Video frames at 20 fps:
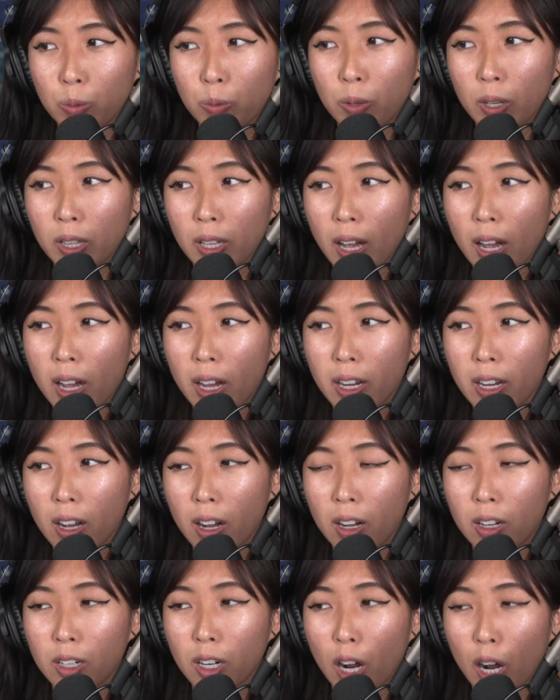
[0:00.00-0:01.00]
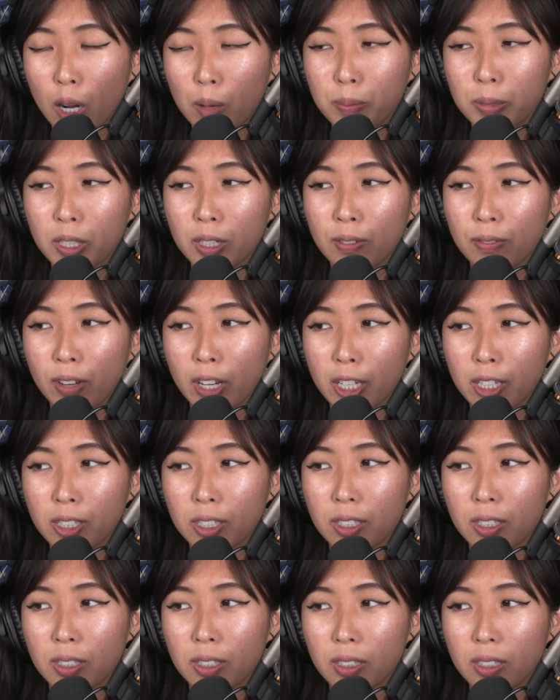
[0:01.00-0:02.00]
rely on
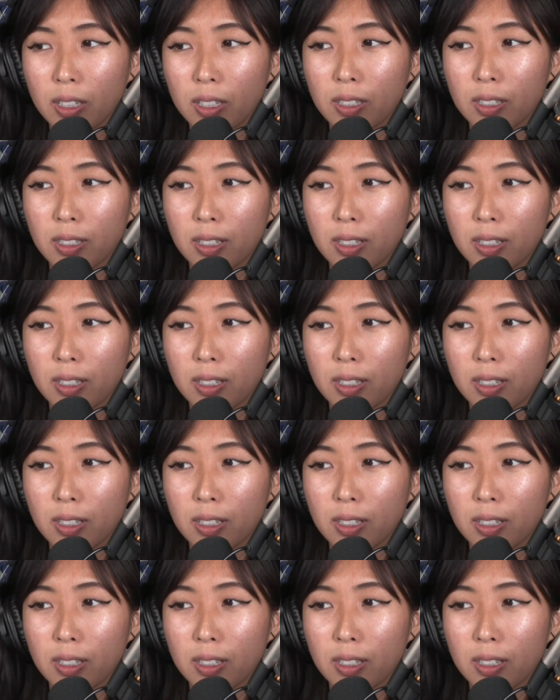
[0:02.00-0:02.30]
observations and